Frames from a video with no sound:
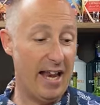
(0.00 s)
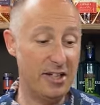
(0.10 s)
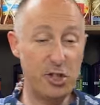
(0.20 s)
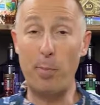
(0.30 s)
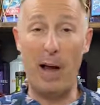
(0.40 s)
And
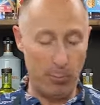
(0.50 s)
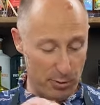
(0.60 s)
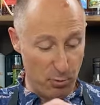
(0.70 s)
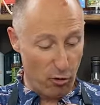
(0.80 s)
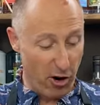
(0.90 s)
then top up
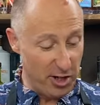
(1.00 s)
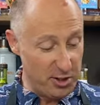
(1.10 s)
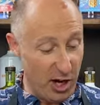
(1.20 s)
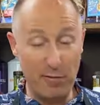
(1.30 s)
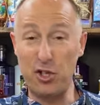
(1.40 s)
with more
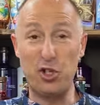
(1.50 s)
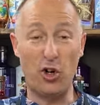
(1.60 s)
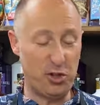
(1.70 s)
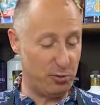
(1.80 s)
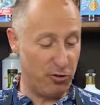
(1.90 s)
ice. I've just
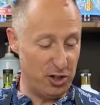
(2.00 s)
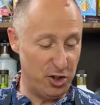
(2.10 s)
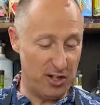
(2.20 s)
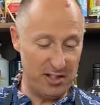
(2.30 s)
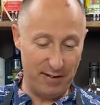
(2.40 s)
got some crushed ice